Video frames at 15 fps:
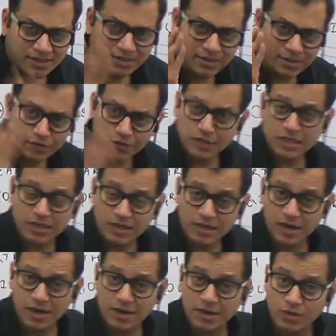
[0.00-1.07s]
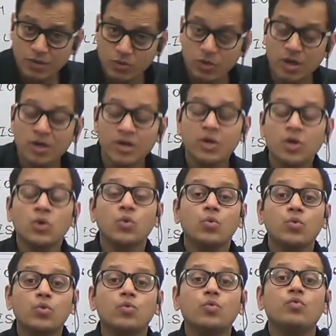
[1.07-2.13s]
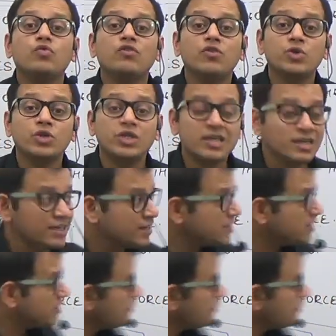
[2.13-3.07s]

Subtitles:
which are related to the ocean currents? The